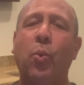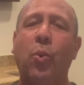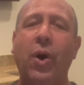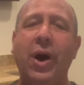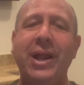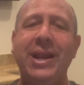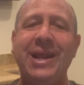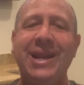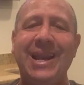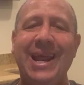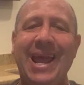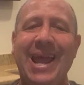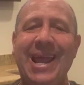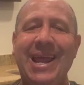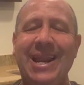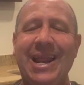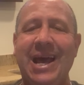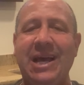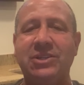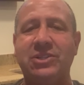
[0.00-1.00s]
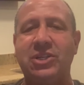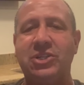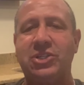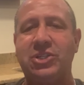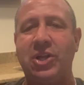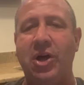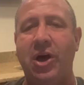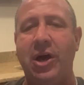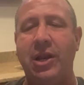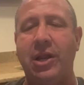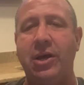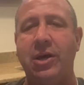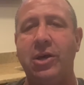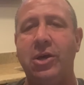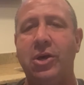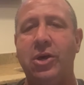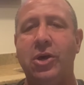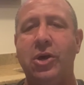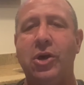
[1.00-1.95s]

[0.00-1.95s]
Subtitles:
1-8 as a starter.